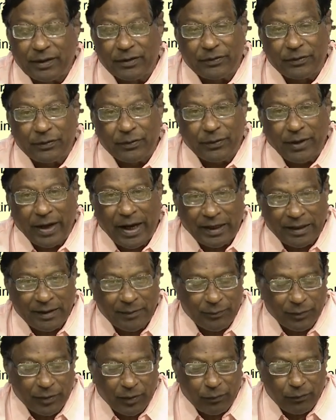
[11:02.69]
So,
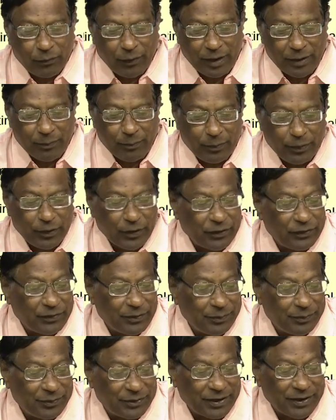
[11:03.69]
atoms of one pure
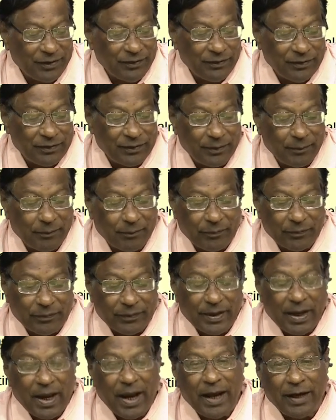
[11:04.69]
substance
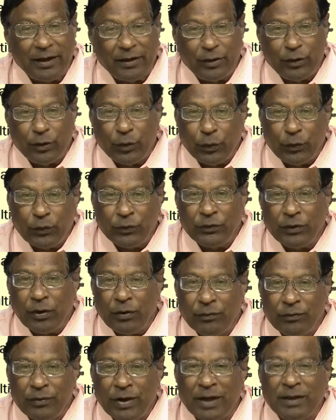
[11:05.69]
and those
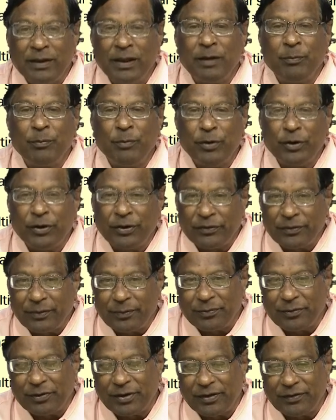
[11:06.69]
of other pure
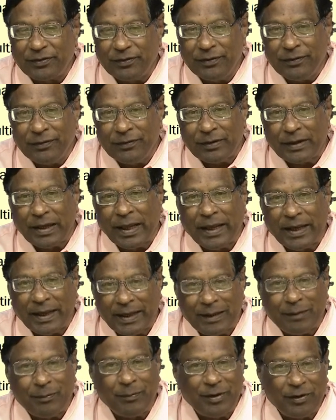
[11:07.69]
substances like
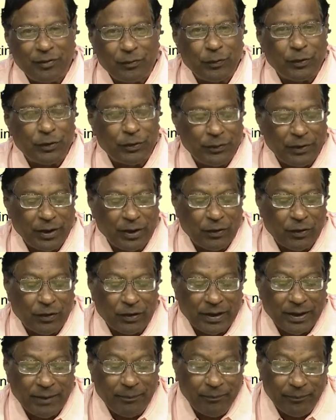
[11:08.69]
elements, what we call
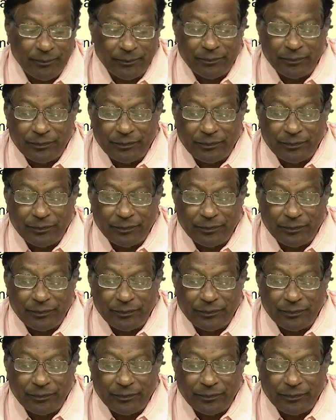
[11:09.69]
them,